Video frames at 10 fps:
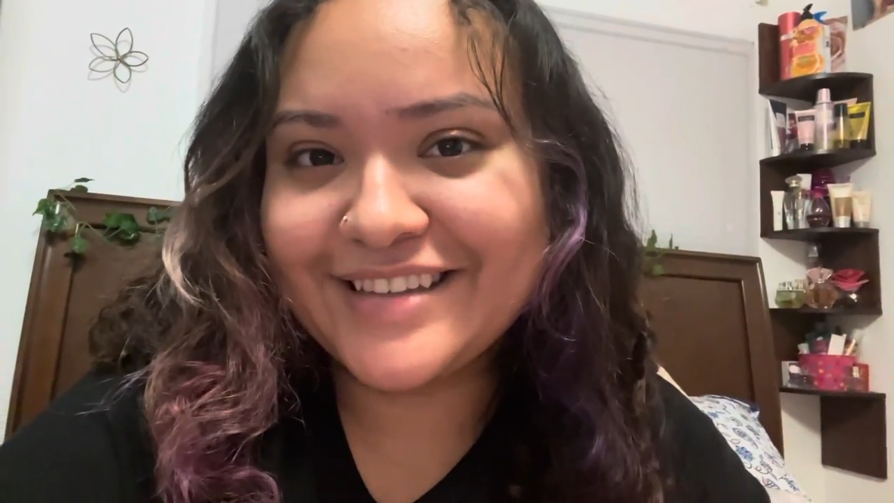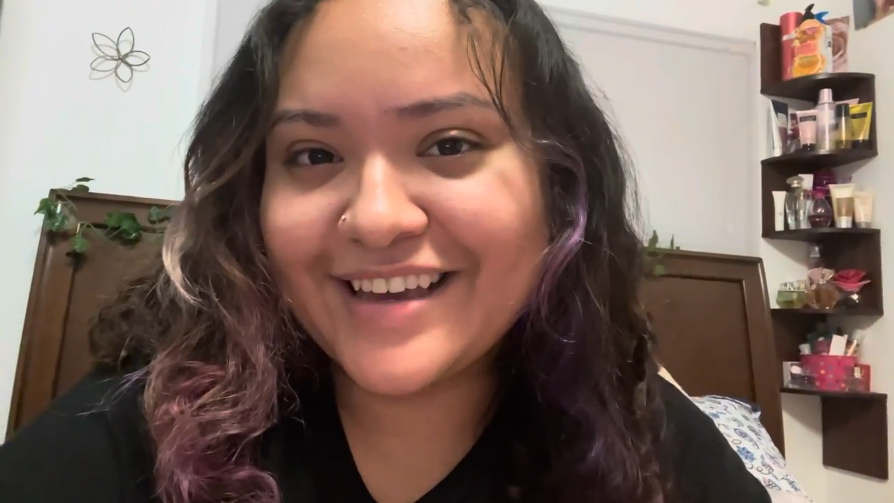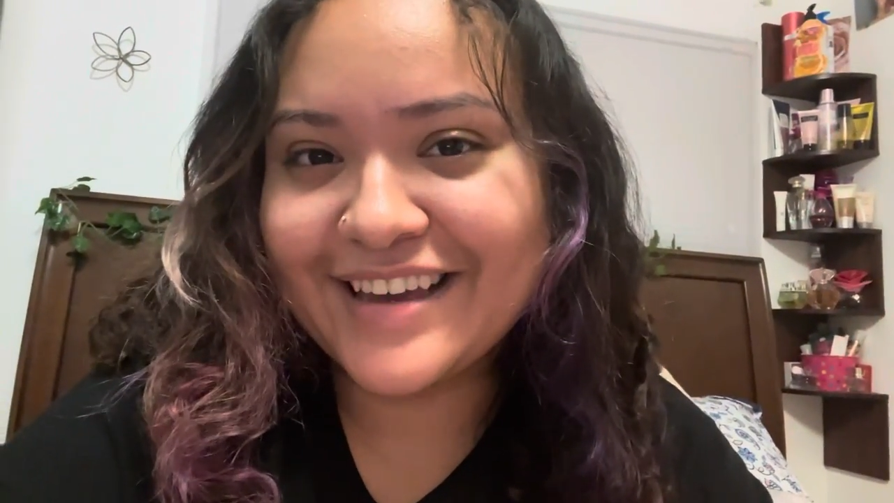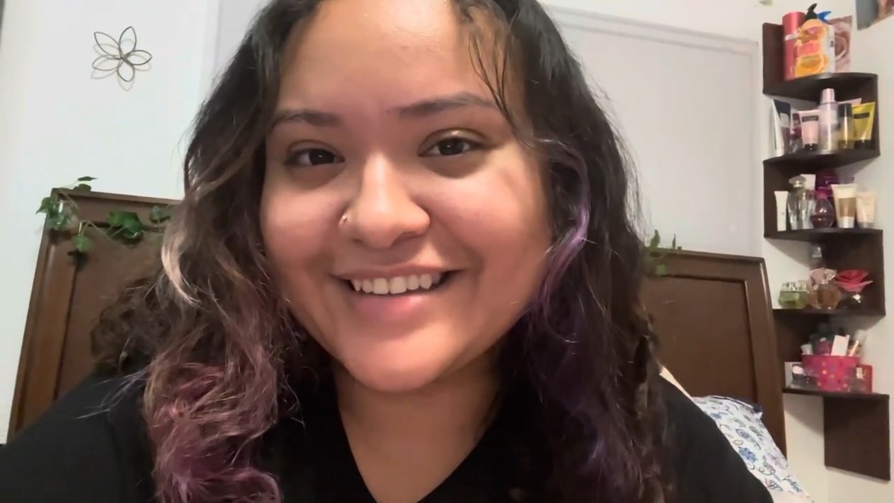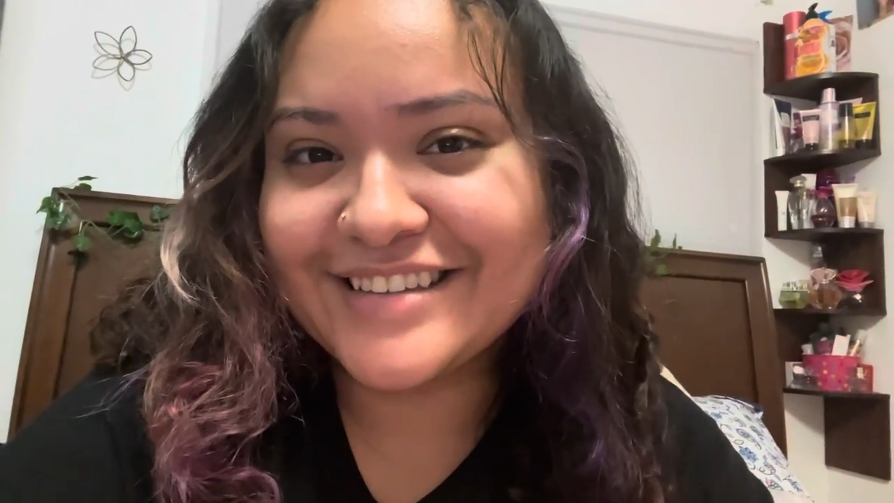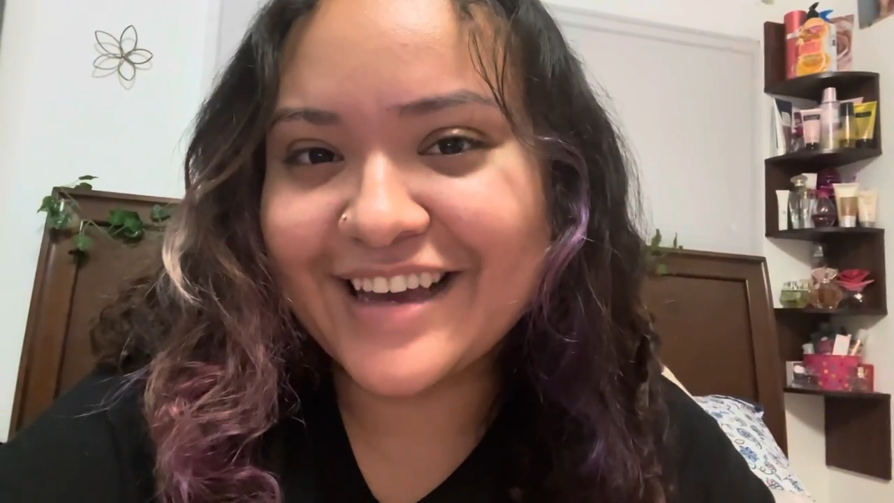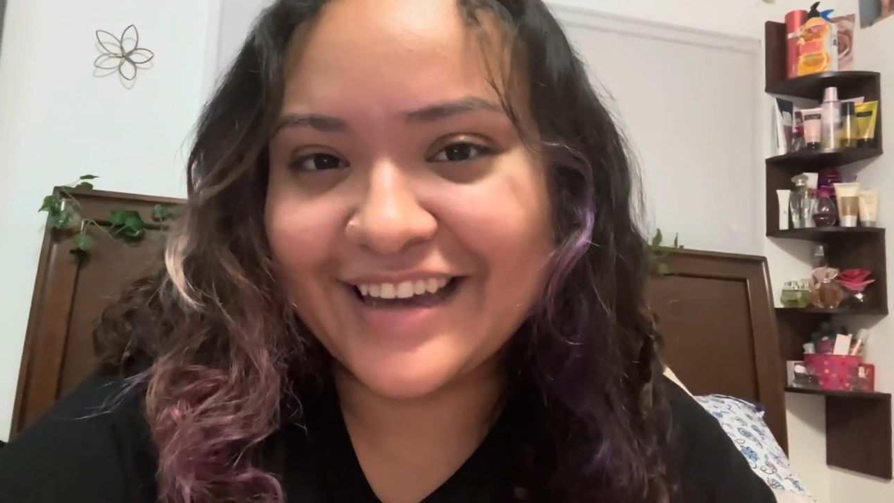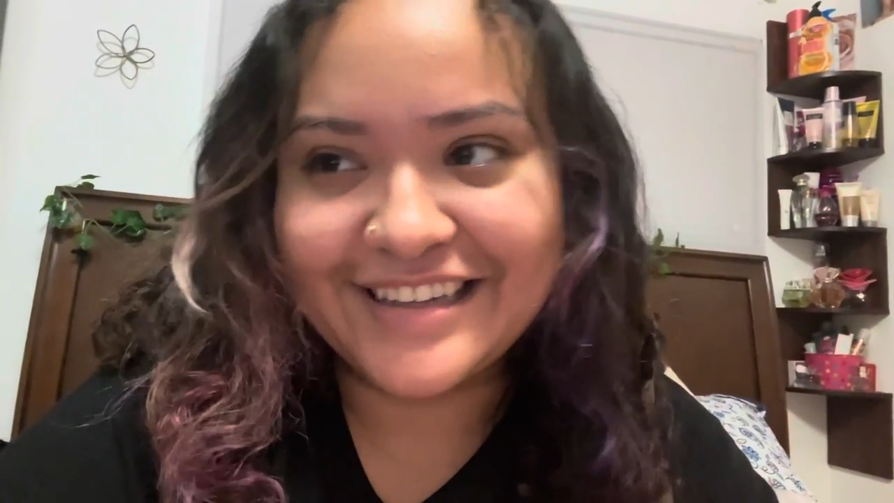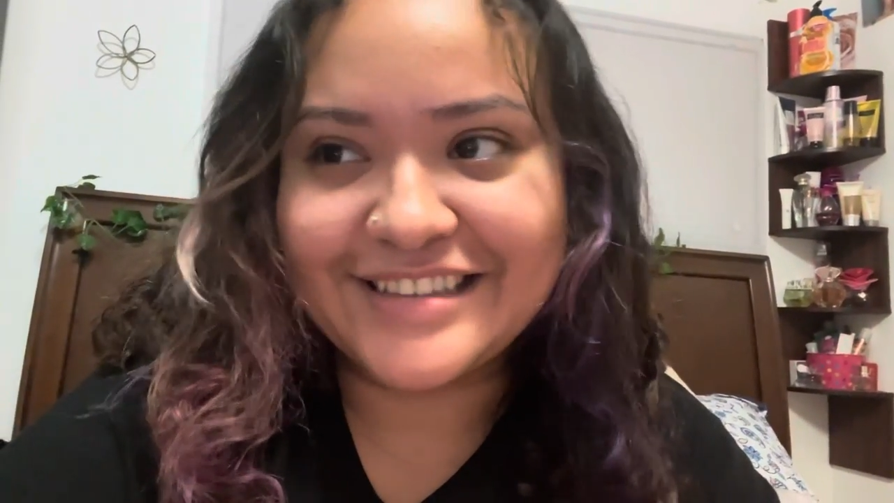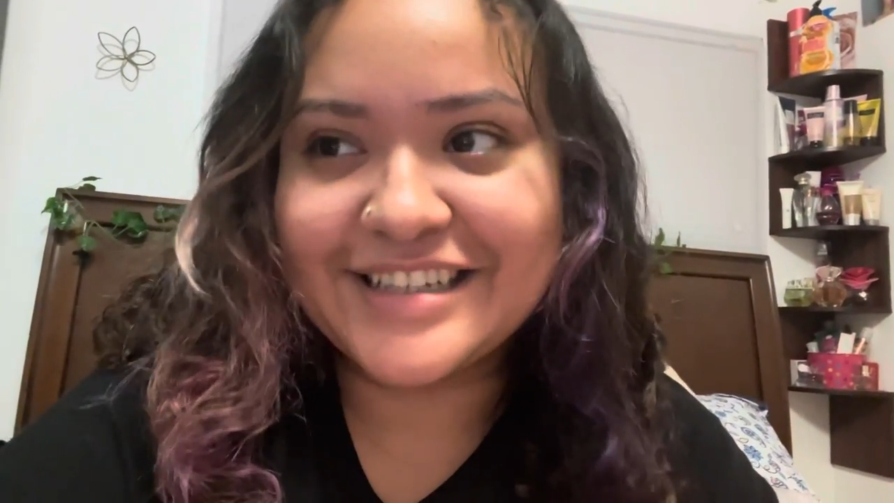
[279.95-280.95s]
and
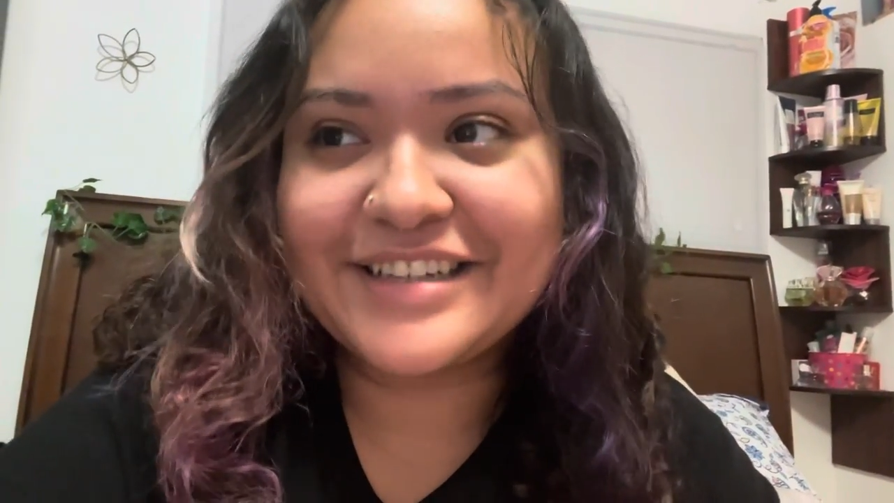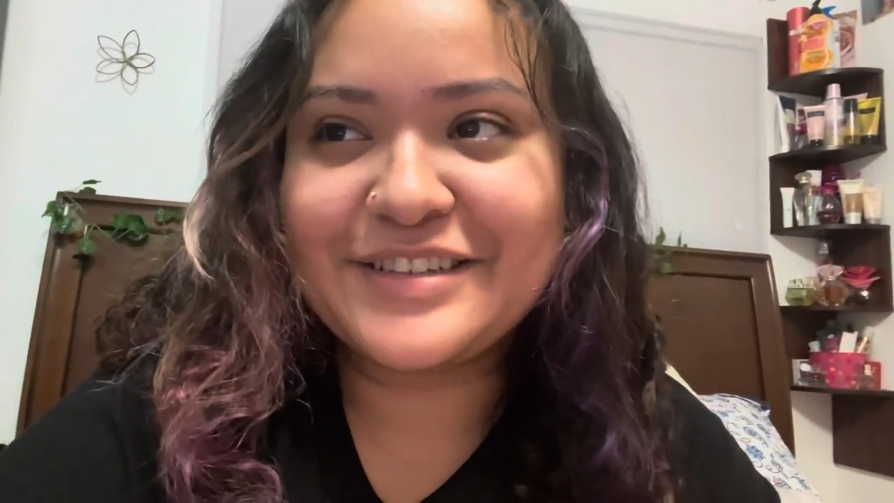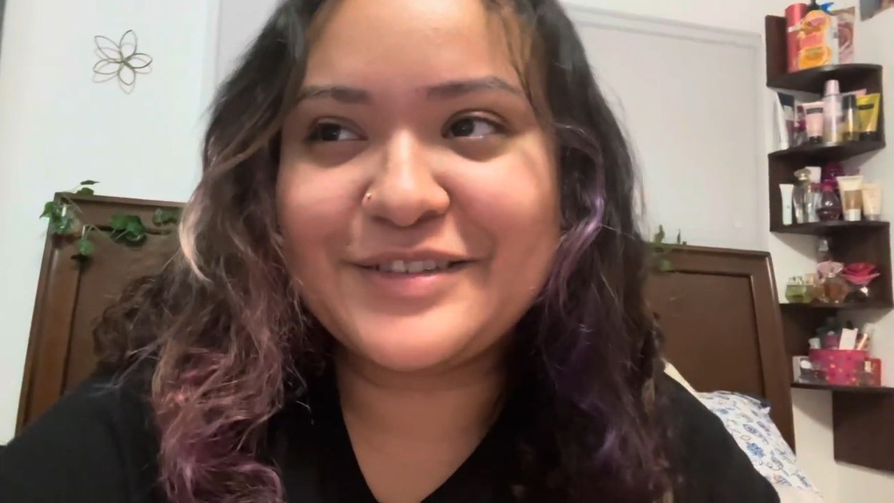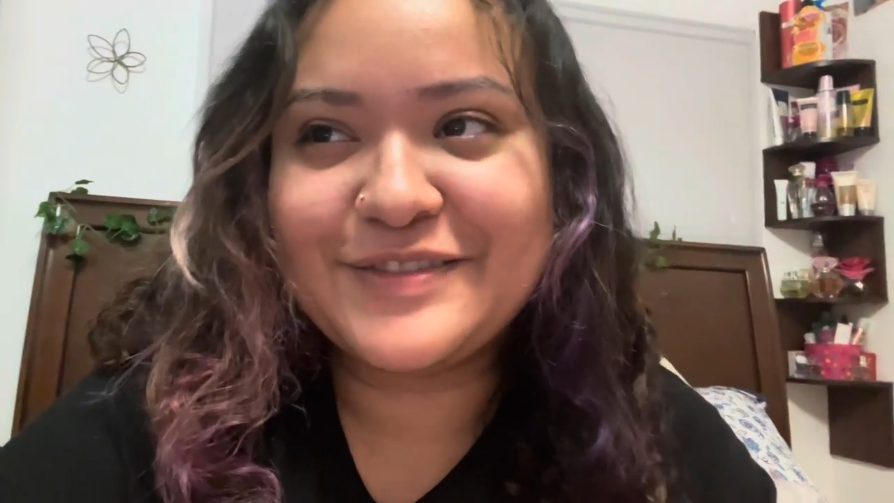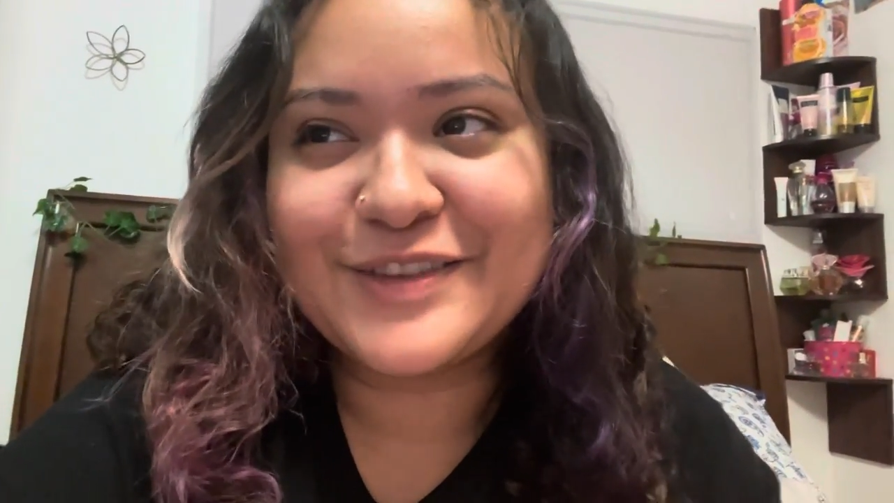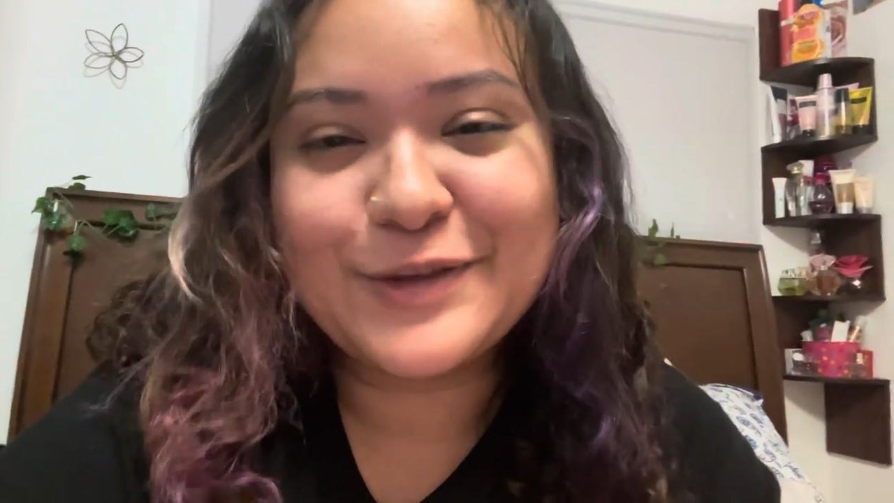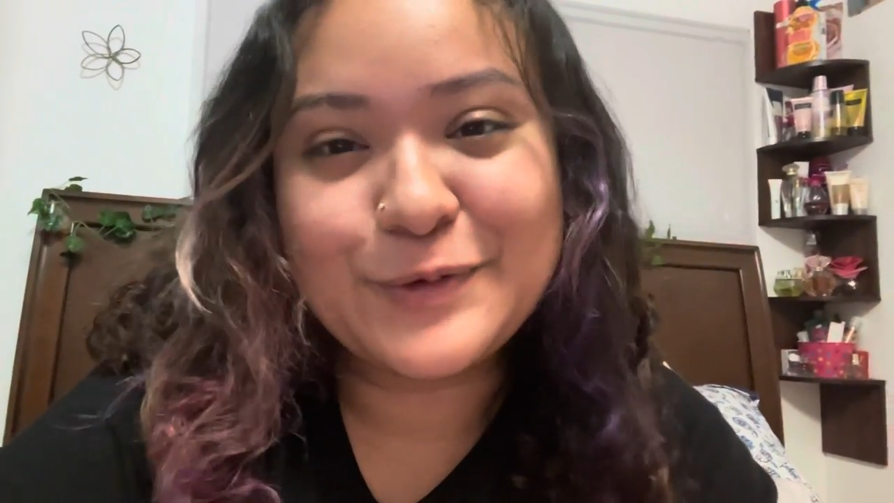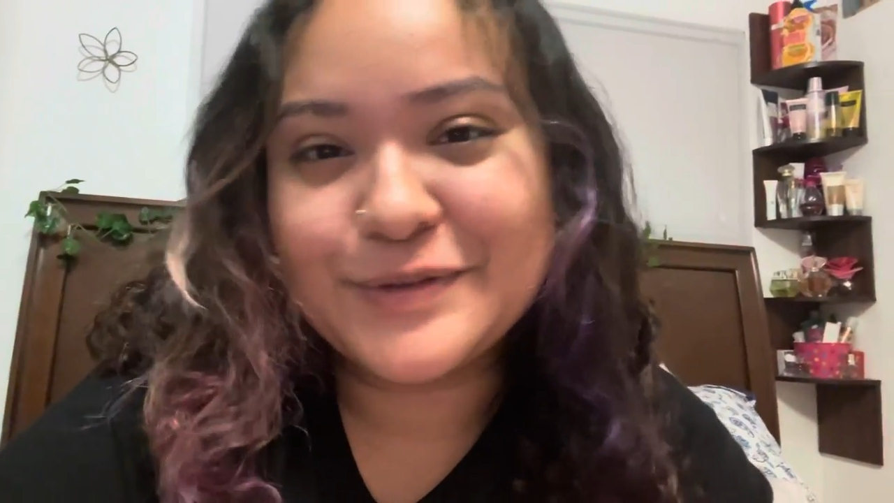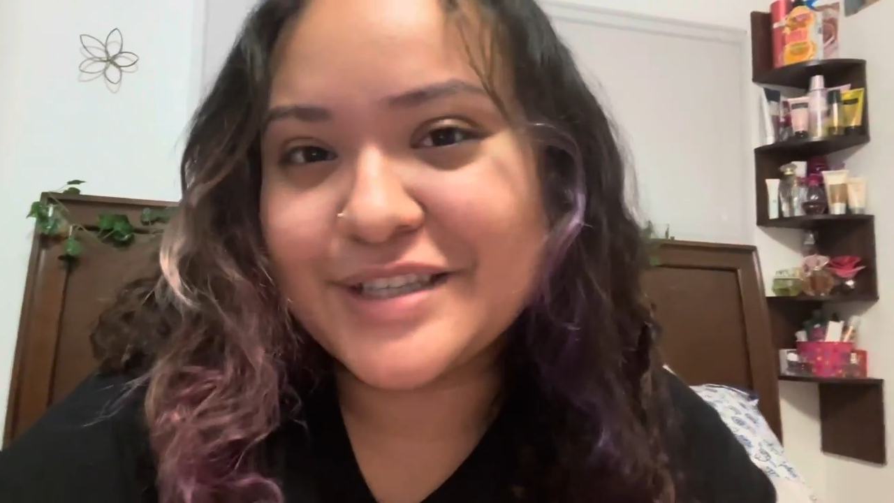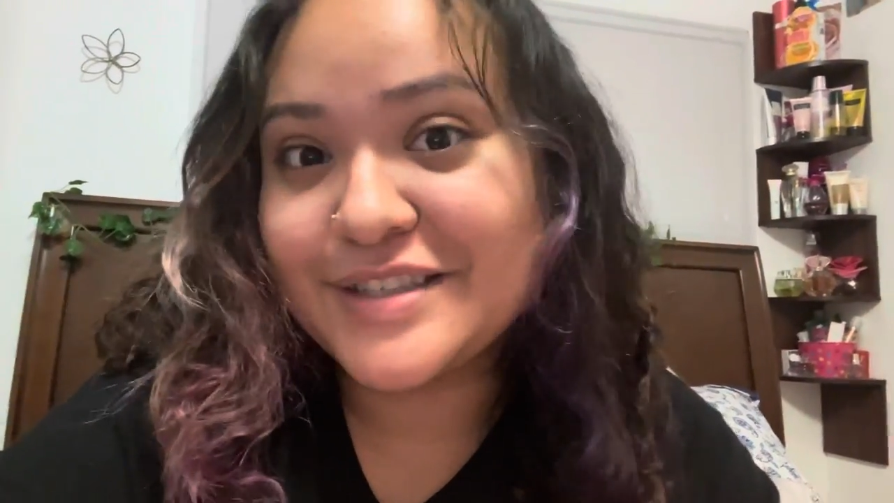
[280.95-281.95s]
I did lose